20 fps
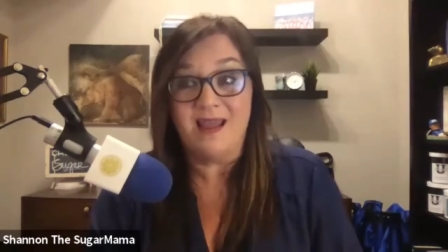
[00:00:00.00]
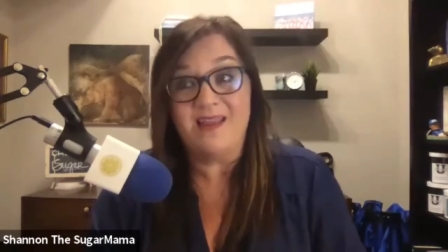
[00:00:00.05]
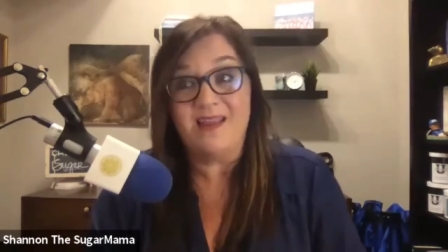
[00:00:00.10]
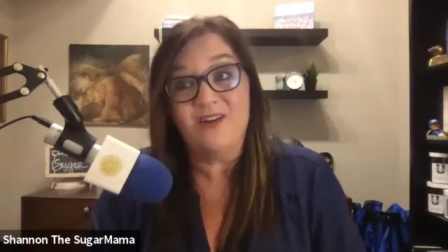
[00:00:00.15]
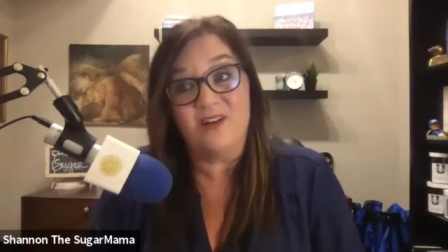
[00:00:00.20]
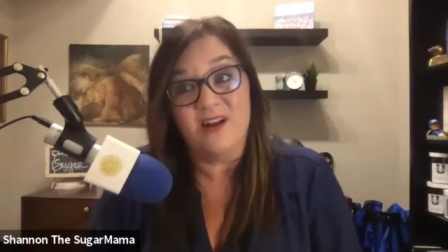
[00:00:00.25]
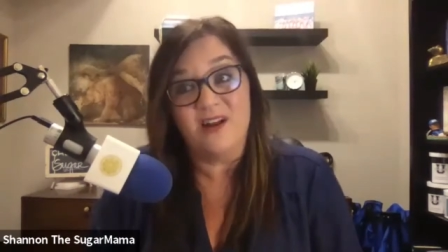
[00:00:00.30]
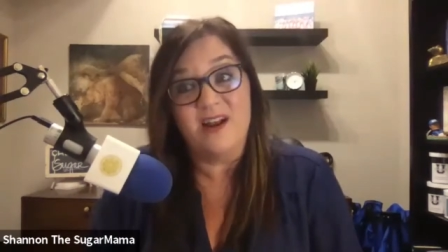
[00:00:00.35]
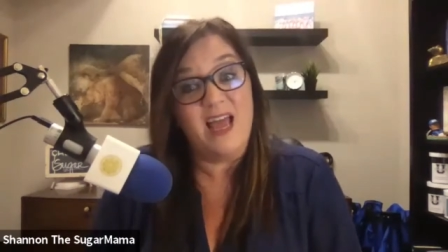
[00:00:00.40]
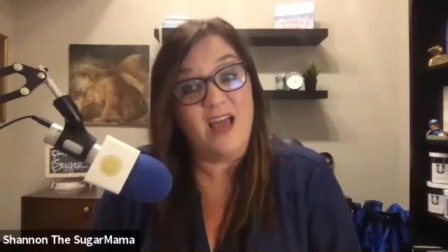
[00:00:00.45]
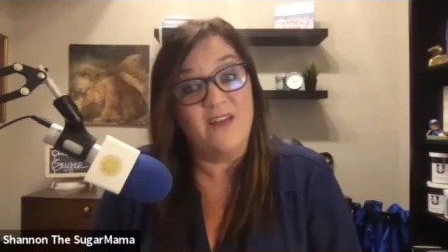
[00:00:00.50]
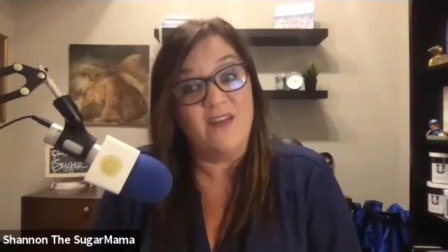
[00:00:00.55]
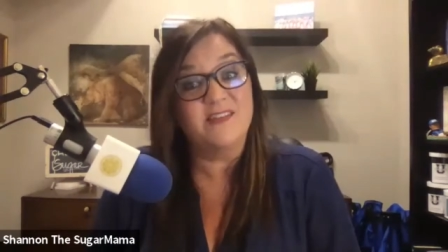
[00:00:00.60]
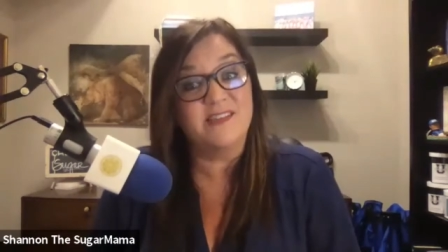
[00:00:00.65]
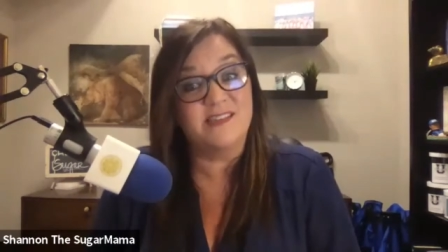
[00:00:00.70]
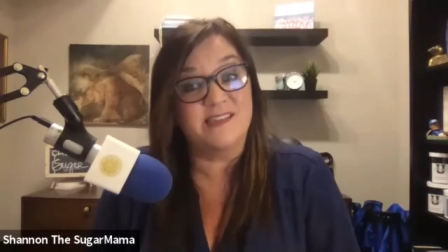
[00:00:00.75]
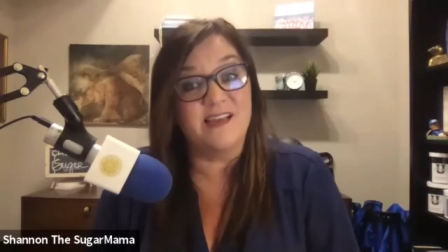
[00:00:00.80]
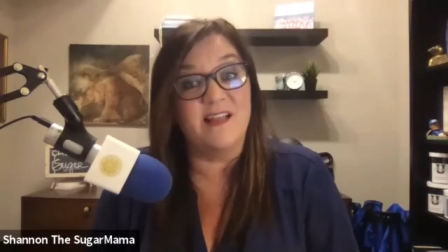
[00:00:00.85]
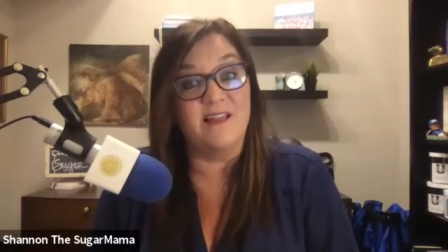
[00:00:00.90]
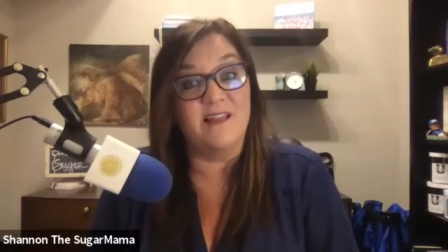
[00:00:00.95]
And you're going to have to
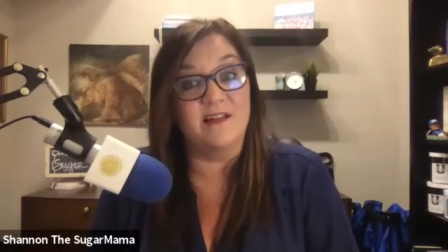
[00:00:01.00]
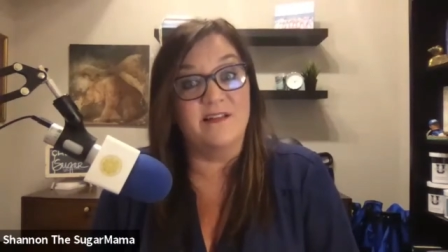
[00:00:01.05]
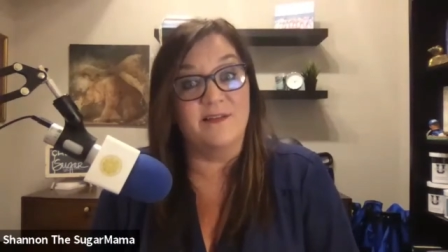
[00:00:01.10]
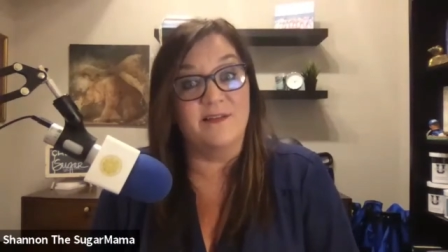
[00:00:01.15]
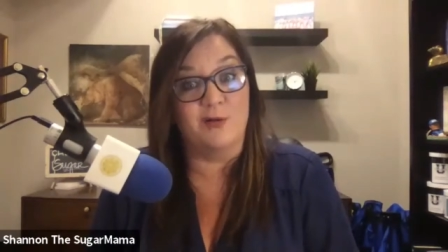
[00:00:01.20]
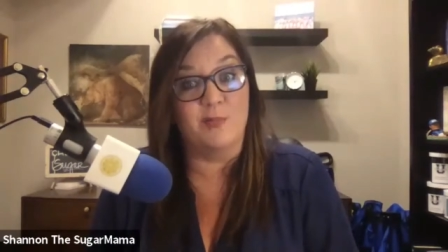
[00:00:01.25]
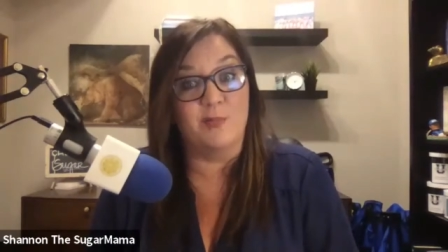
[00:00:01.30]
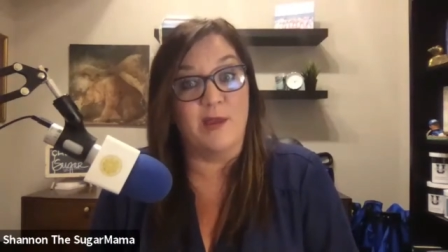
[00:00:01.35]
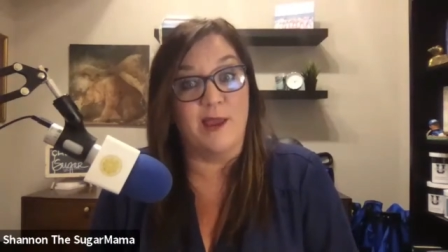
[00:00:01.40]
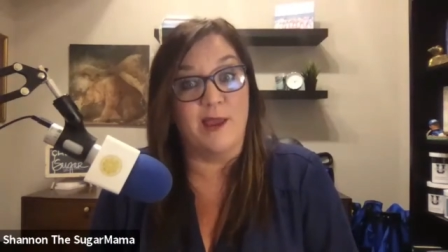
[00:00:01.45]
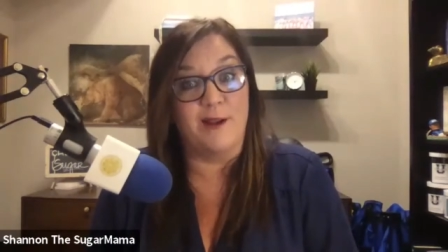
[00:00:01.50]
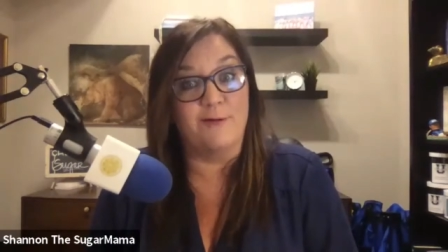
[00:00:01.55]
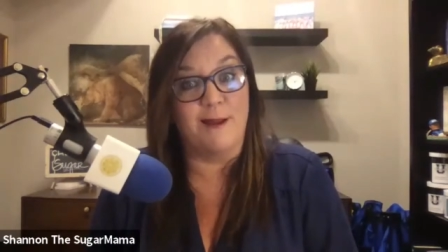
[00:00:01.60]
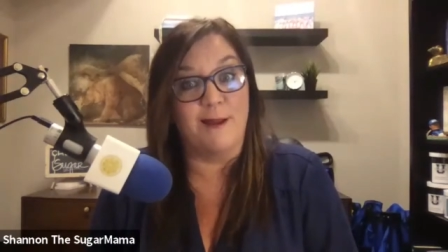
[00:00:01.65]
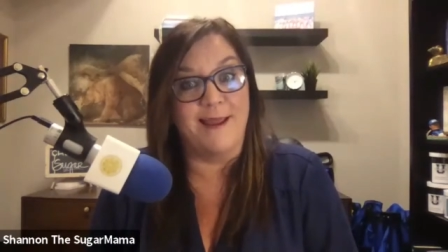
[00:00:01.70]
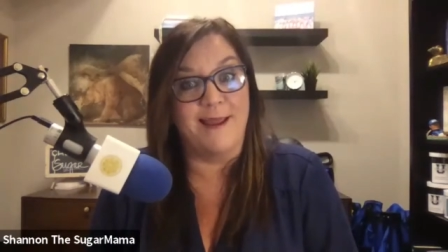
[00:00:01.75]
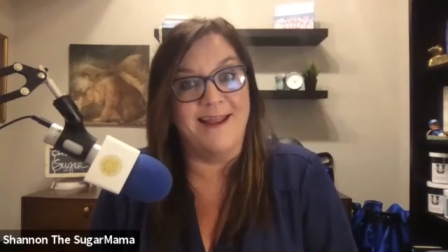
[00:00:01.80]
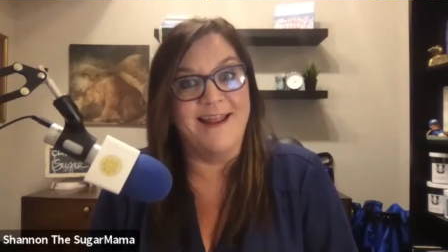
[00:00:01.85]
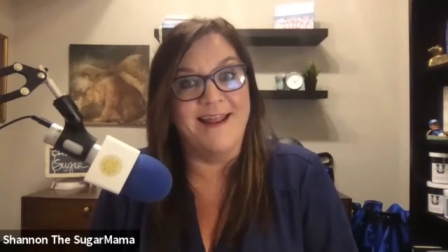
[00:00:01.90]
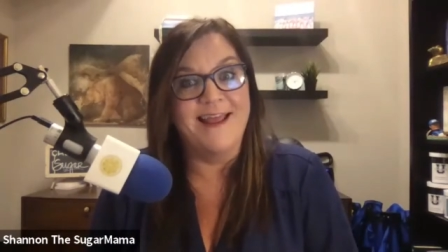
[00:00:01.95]
sell it a little bit,
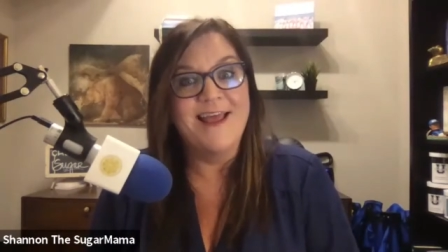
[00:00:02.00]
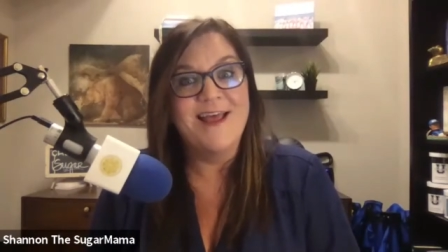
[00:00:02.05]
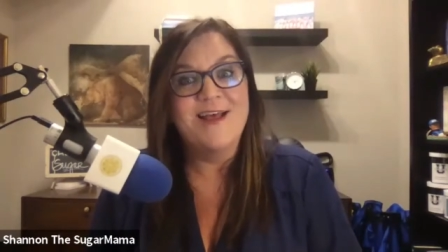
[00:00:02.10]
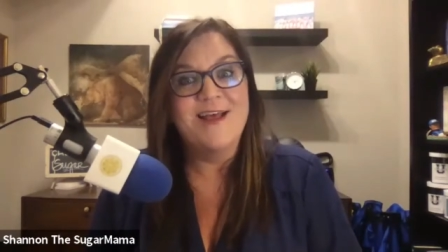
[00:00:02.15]
right?